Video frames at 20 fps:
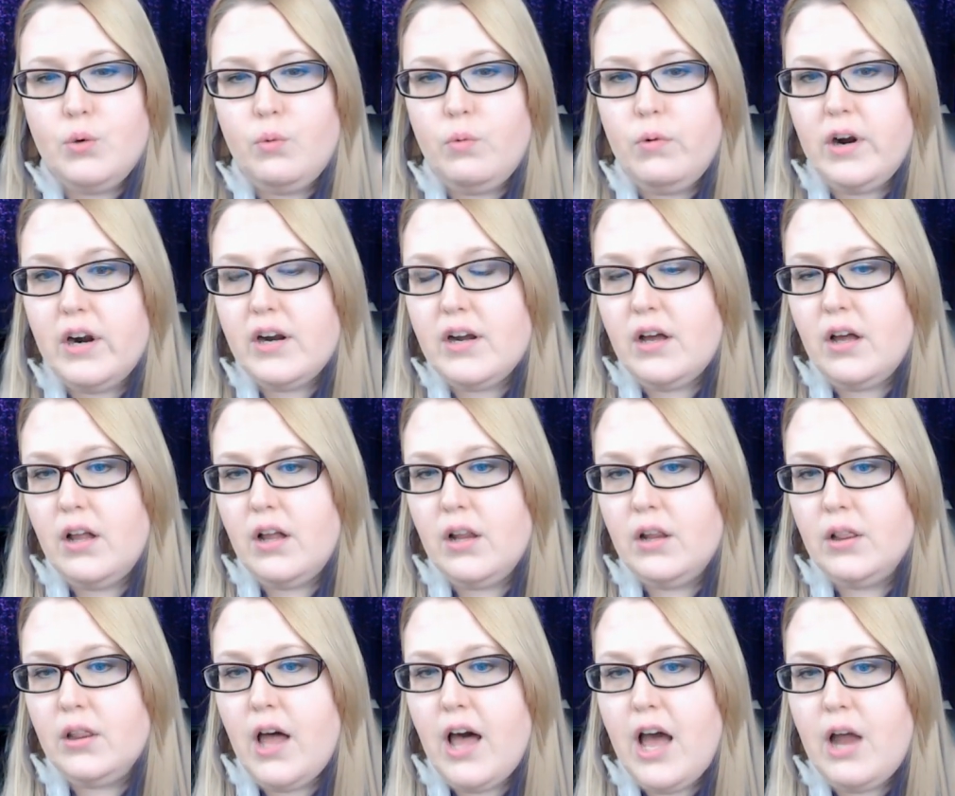work a
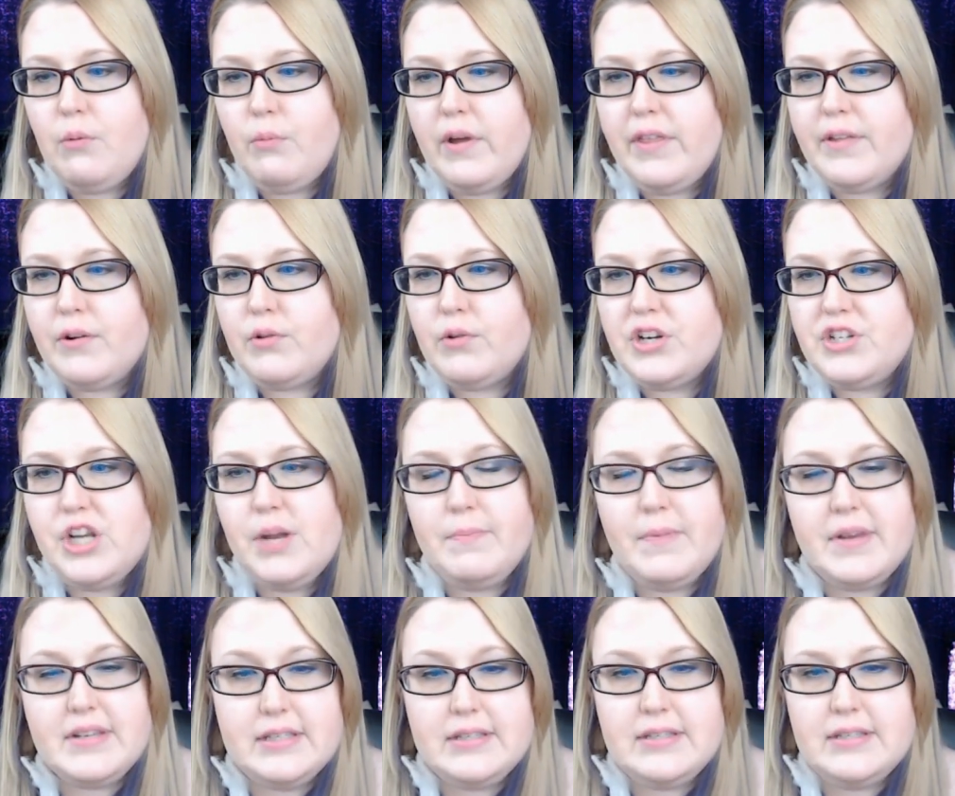lot with Christian
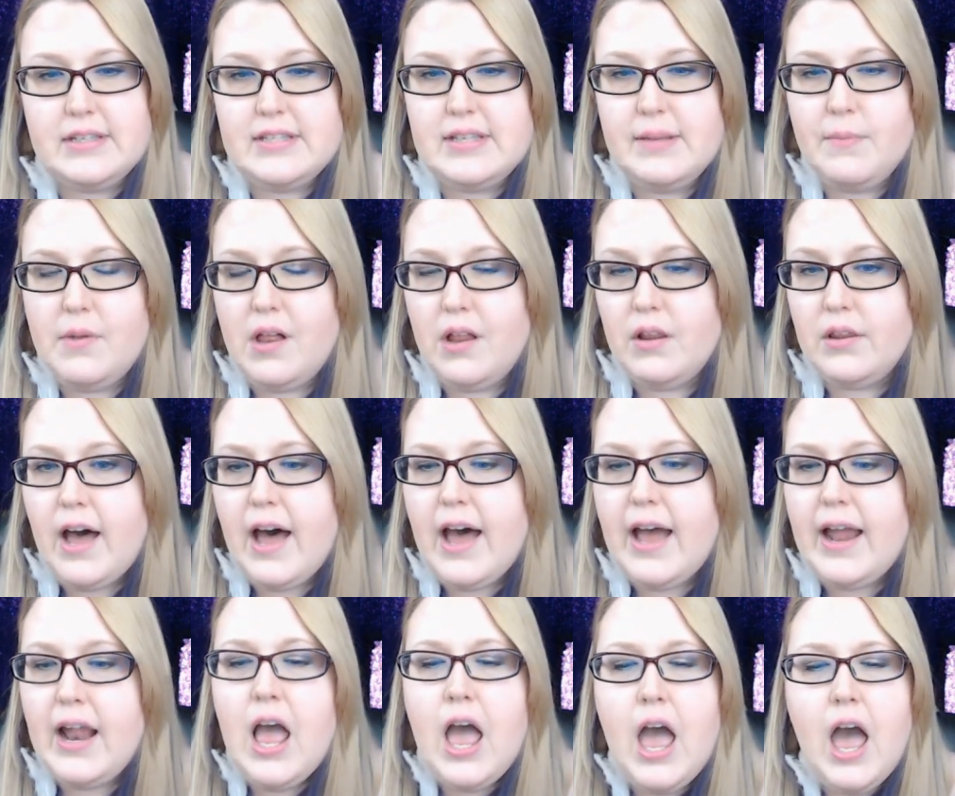mysticism a
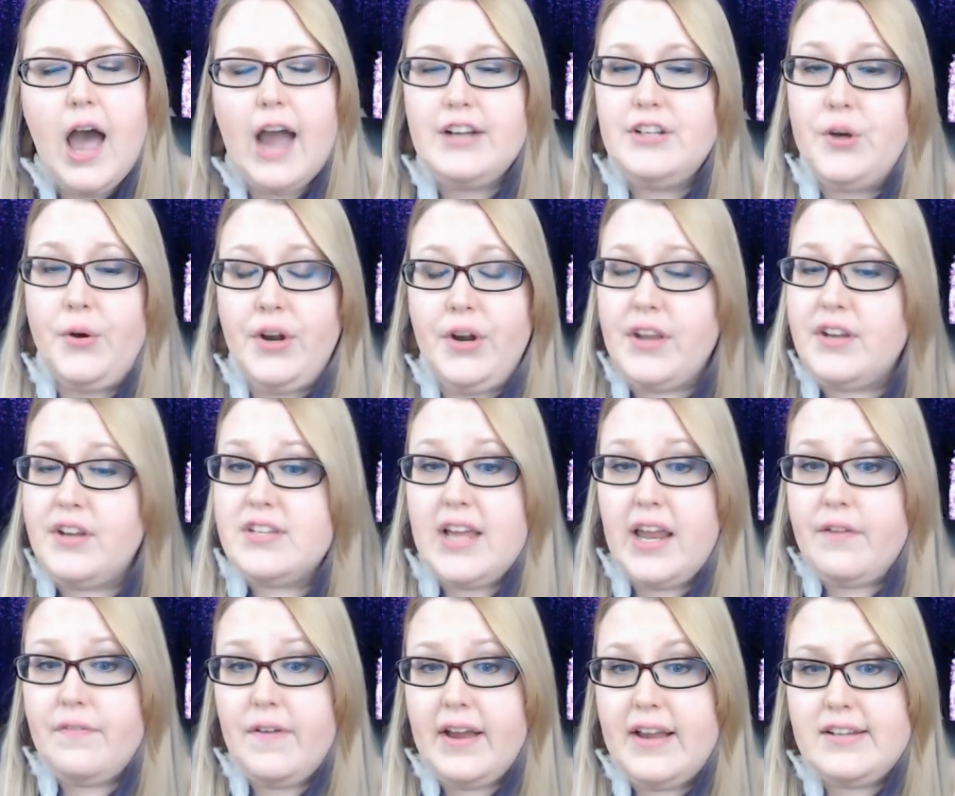lot. I don't
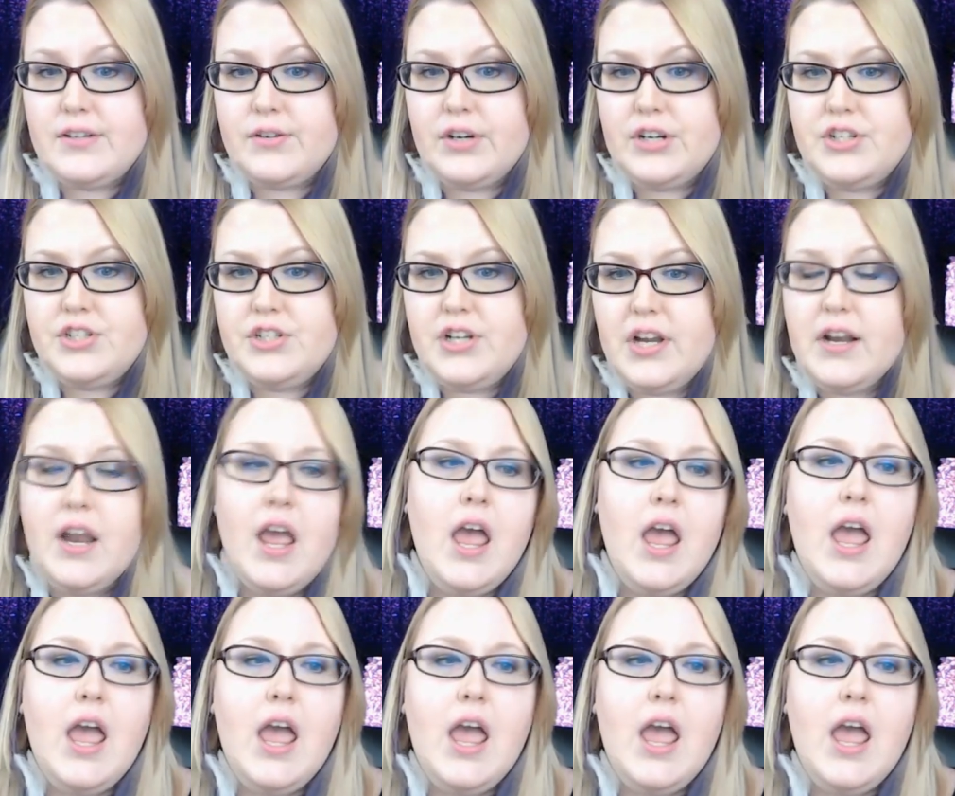identify as Christian.